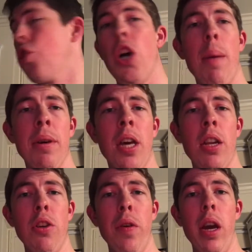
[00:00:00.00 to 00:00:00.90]
Tommy,
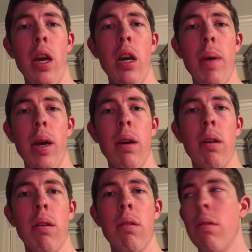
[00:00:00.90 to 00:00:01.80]
can you hear me?
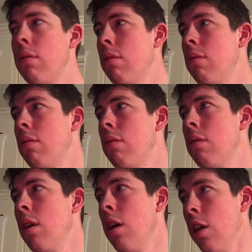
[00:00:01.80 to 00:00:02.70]

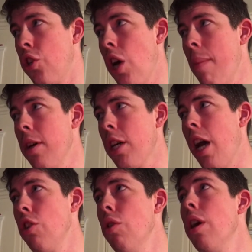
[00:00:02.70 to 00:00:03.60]
Tommy,
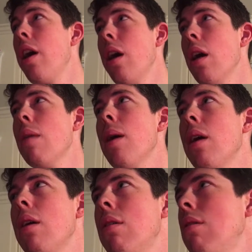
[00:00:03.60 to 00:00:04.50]
can you hear
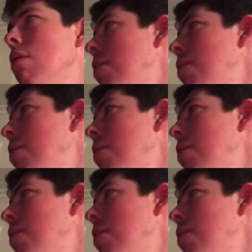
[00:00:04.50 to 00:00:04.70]
me?